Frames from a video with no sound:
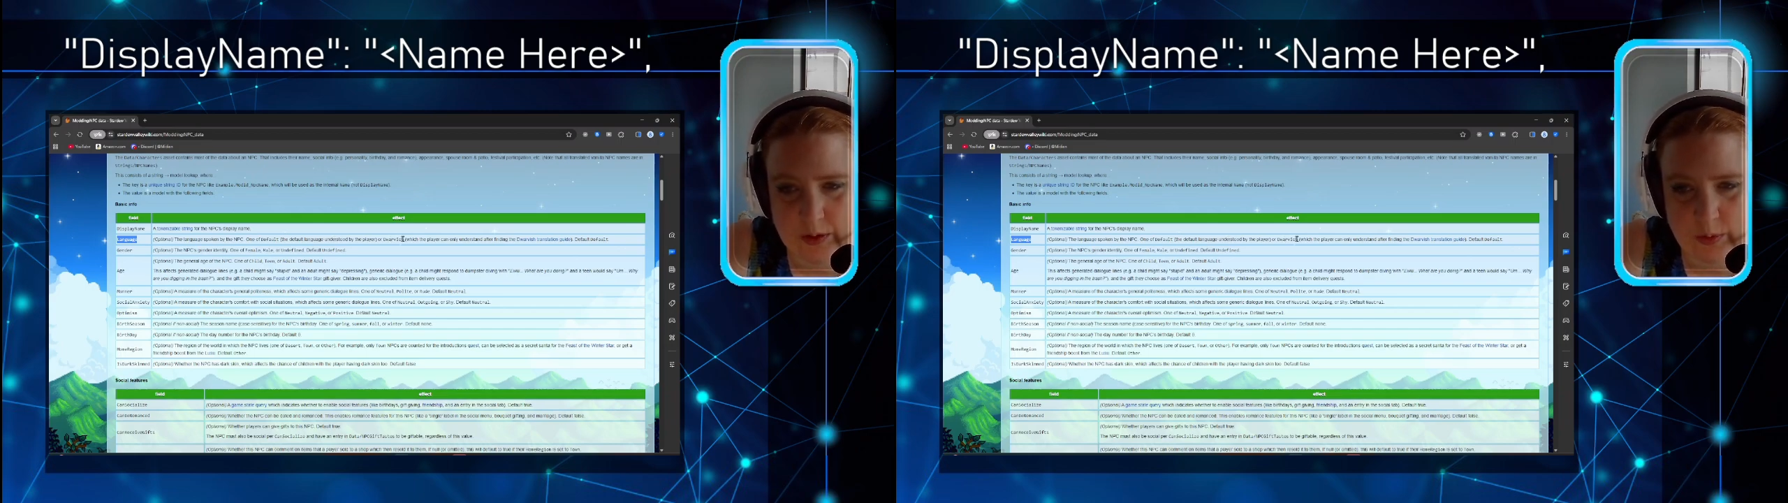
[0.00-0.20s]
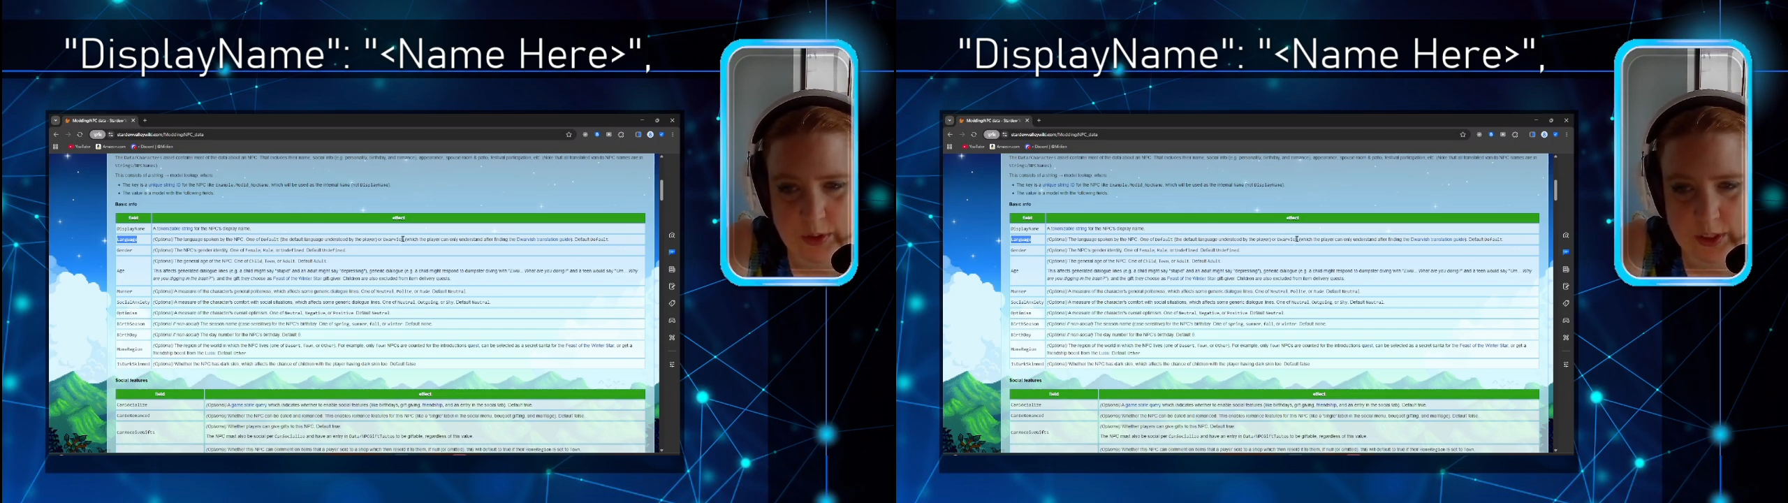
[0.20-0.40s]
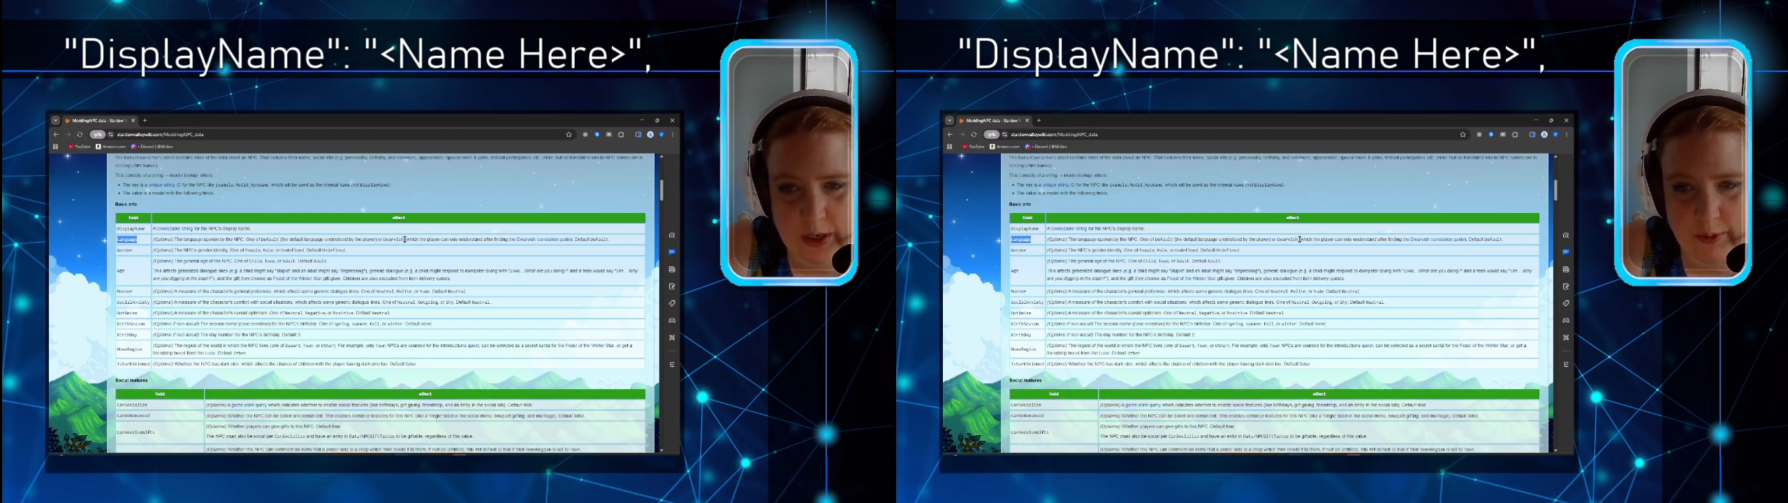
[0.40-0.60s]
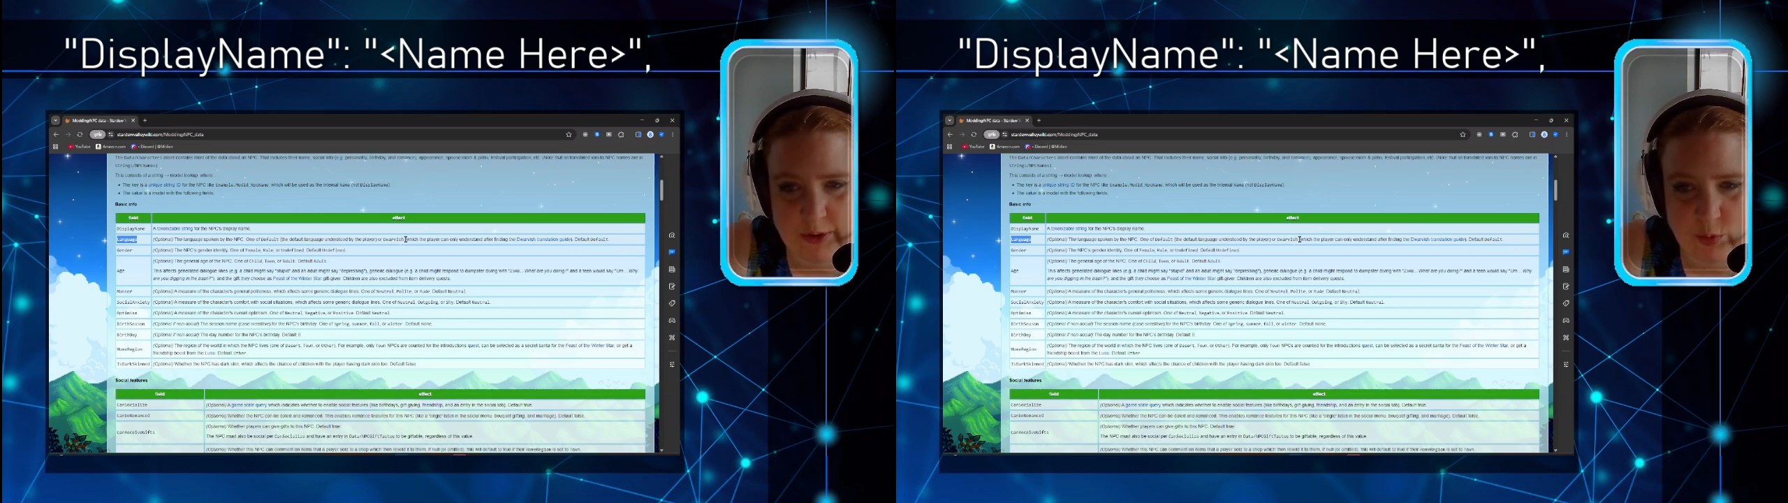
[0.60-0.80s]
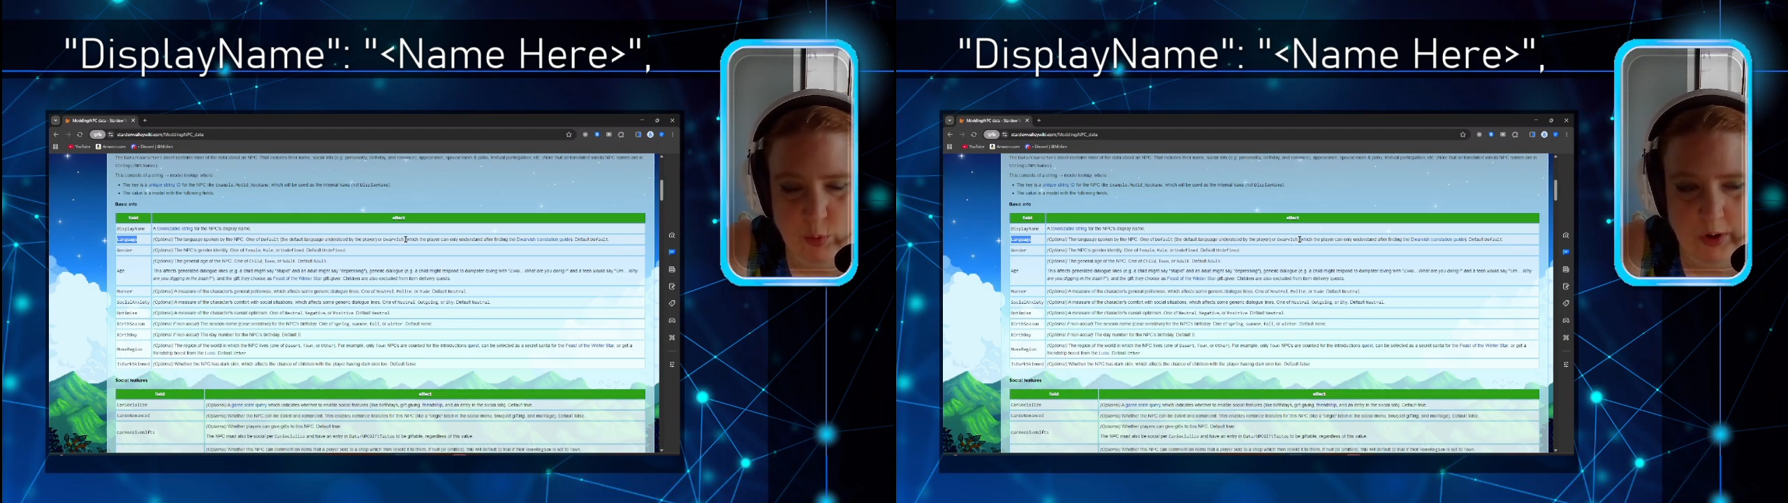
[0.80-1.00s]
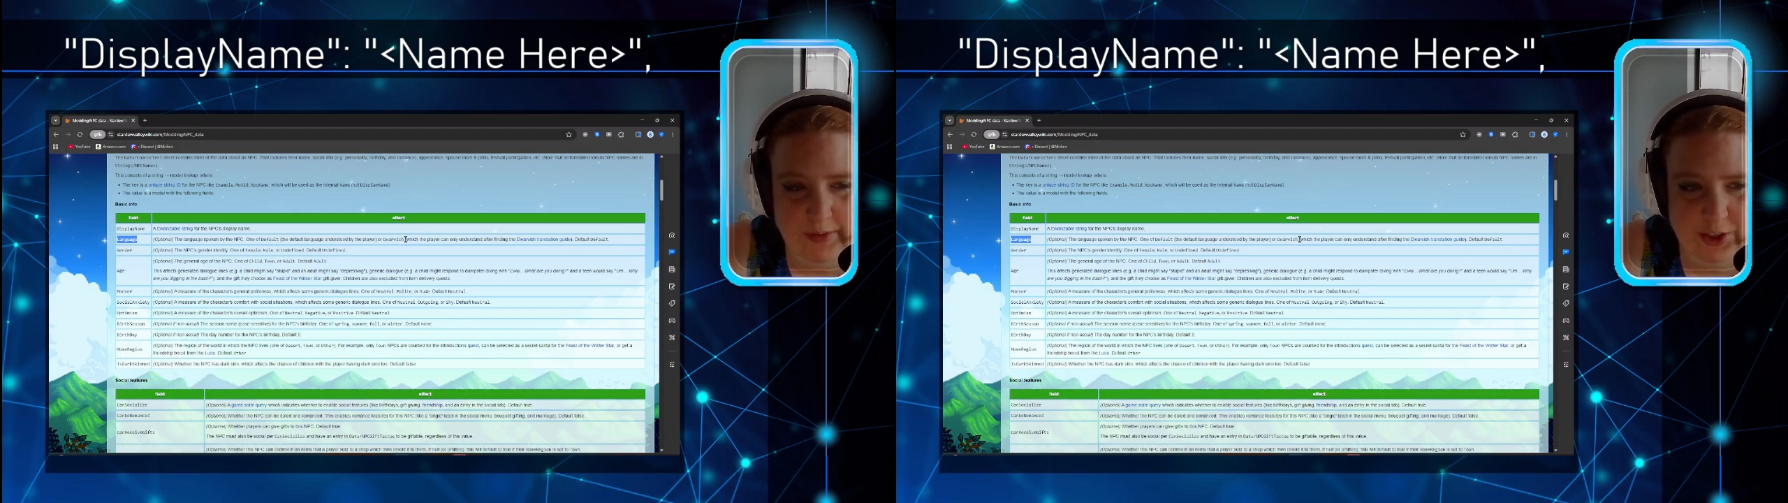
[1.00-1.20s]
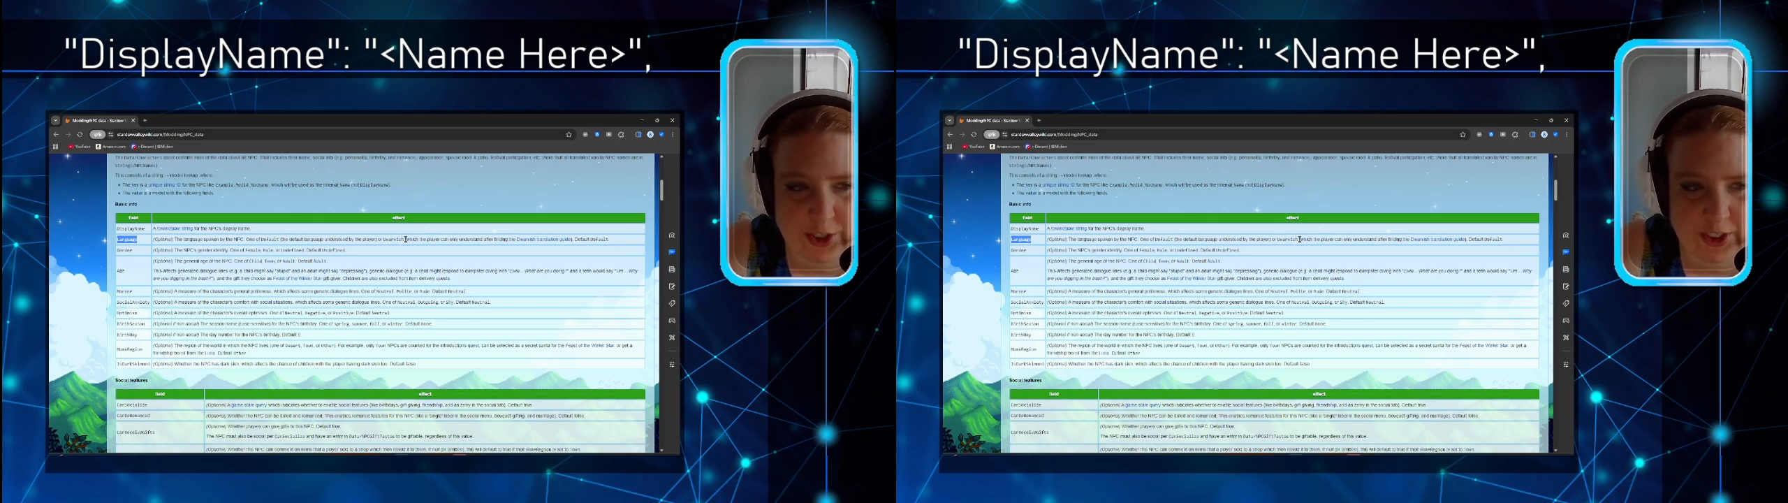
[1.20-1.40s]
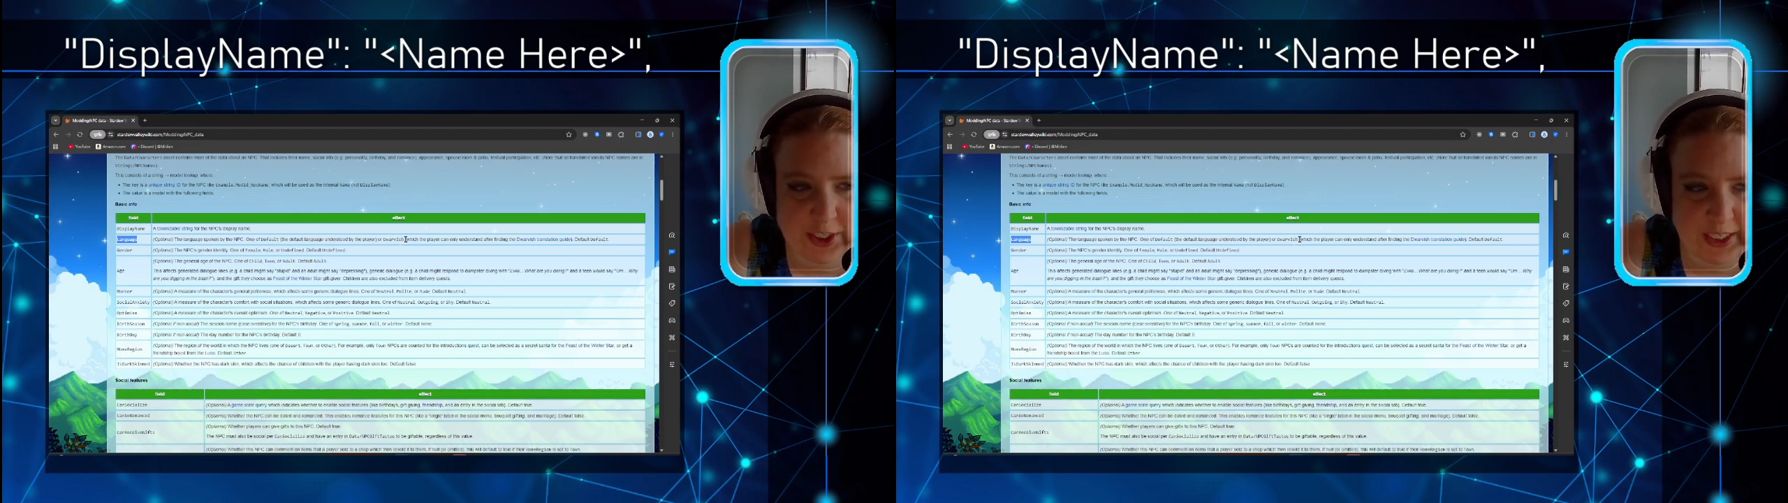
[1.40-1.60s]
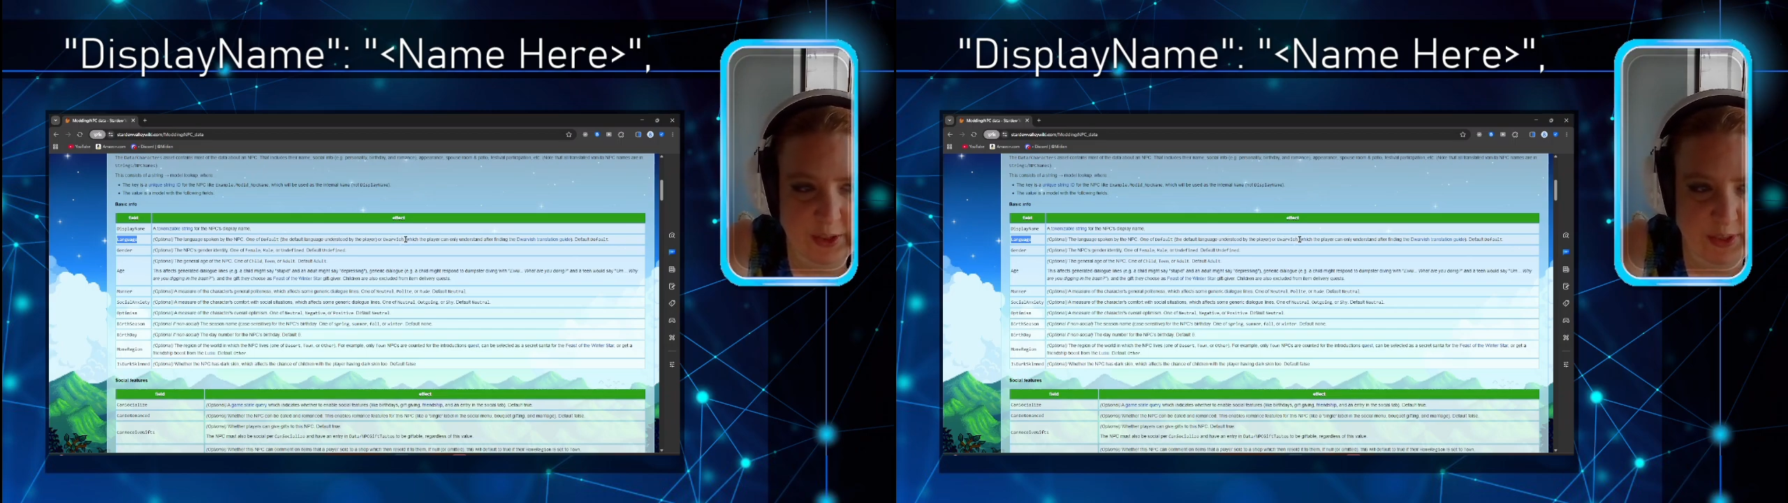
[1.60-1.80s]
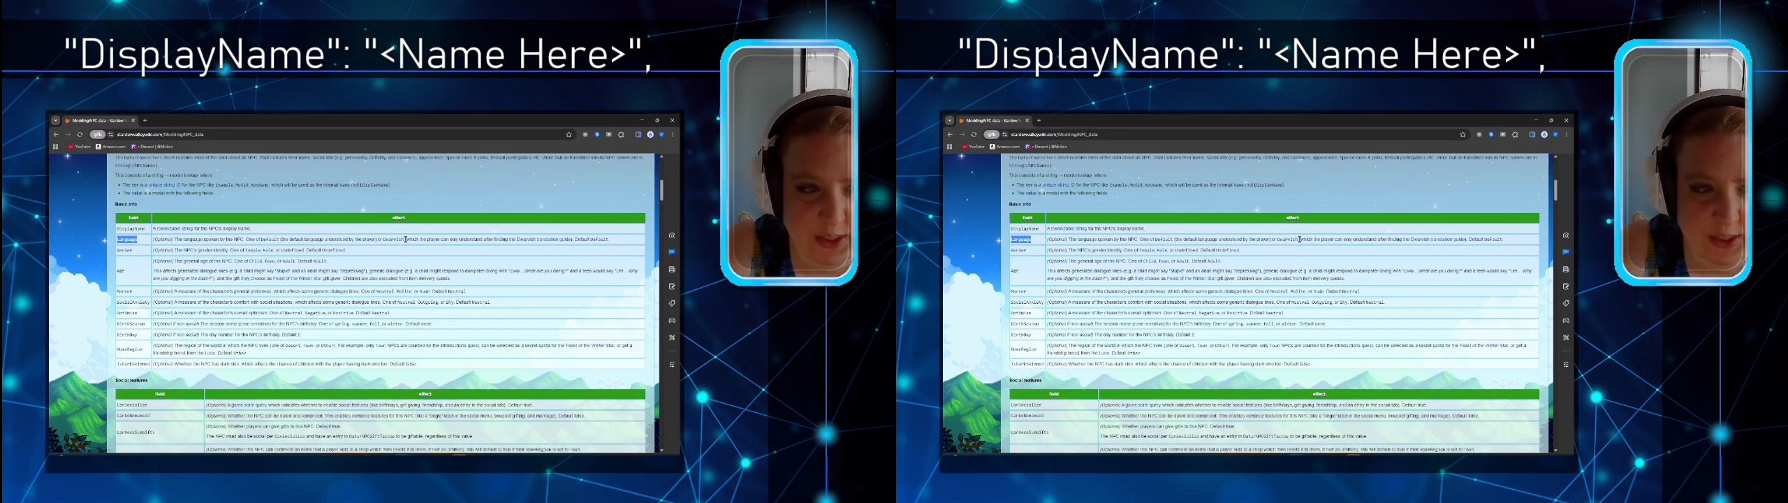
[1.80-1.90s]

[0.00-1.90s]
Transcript: will start with Dwarvish until you get